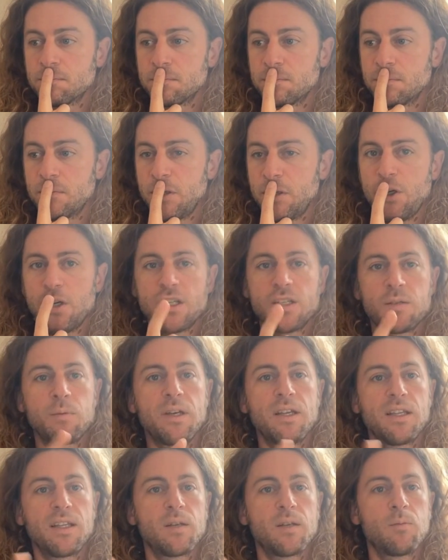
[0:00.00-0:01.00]
you get to be
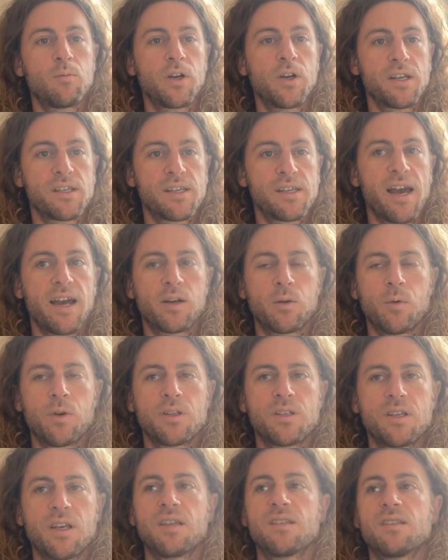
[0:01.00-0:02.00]
a little more exact, where
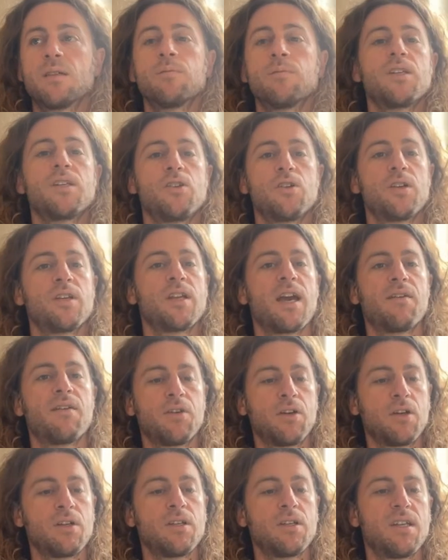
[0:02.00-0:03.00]
it's like some days you can have a
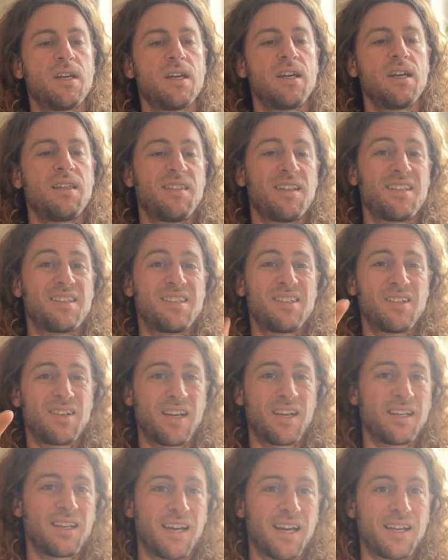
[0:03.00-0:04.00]
good day that still
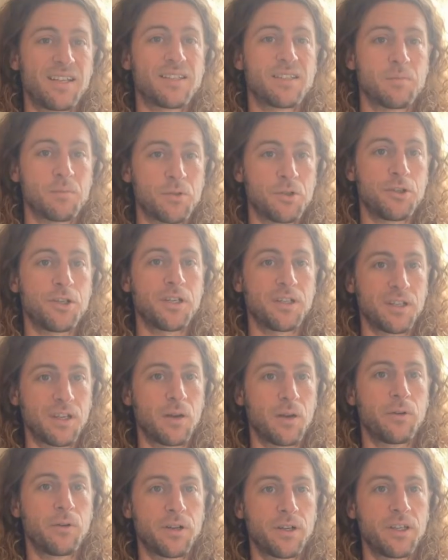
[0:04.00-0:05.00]
had kind of some shit
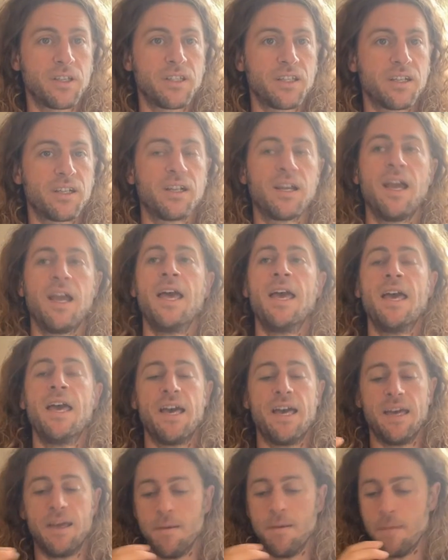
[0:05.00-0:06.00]
going on in there.
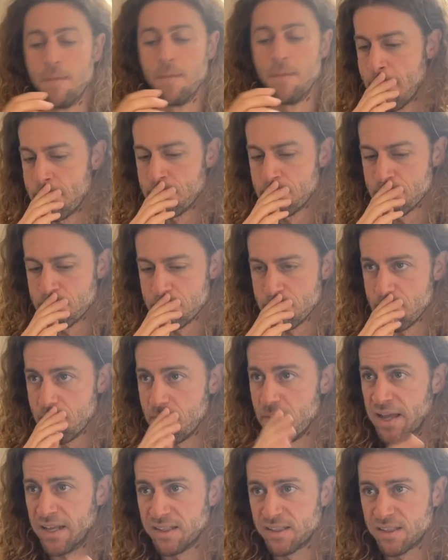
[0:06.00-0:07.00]

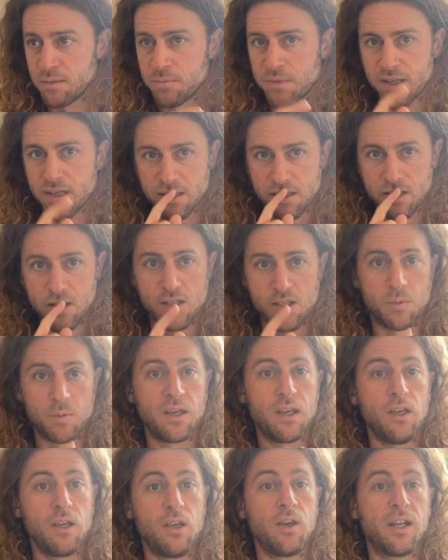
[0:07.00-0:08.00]
And some day,
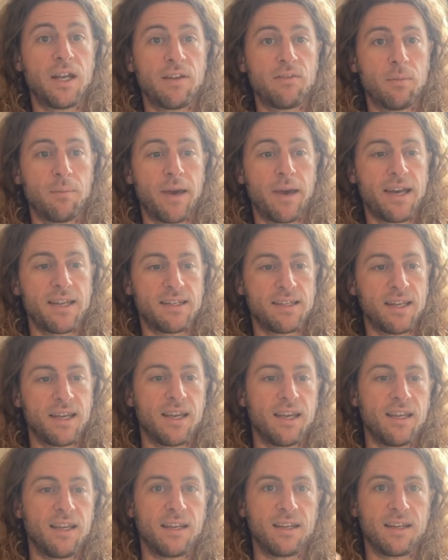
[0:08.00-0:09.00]
you can have a bad
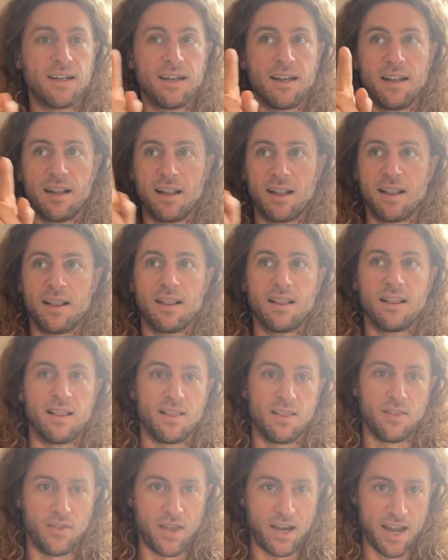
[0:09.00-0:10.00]
day
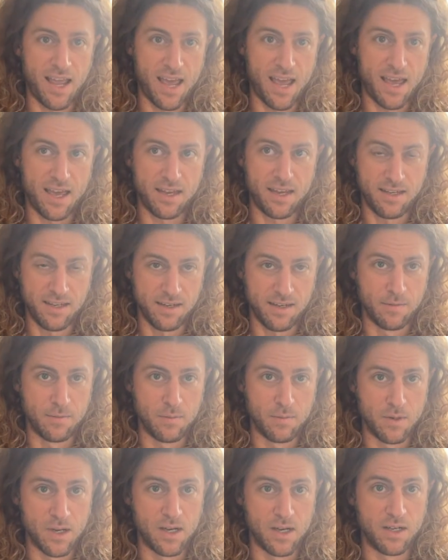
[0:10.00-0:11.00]
that had
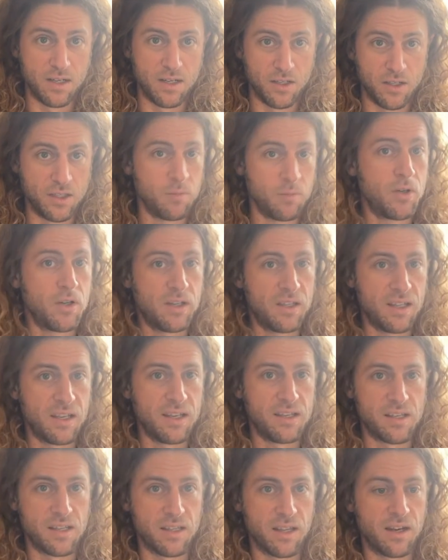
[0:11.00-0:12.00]
some good
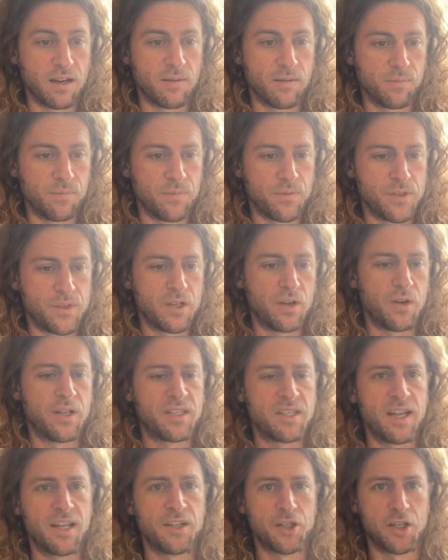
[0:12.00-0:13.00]
things in there. So it's
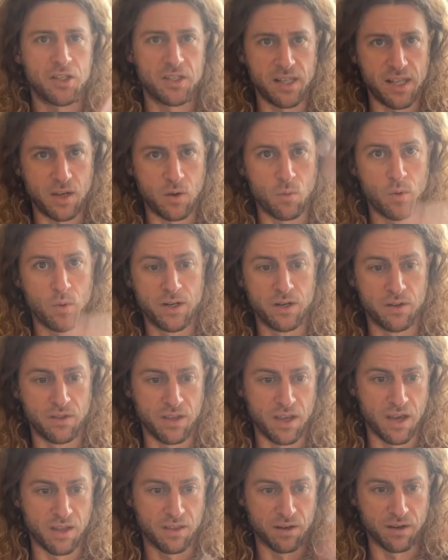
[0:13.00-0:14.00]
not just like one or
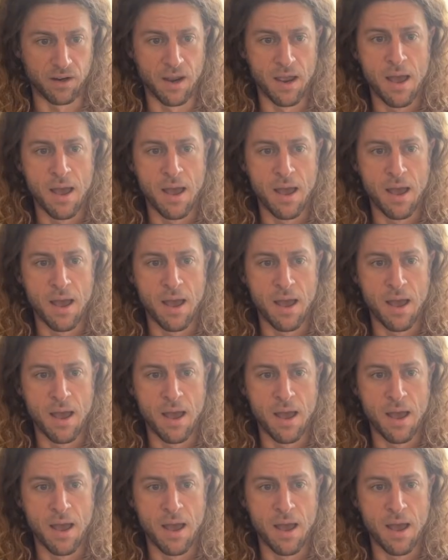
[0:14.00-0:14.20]
the other,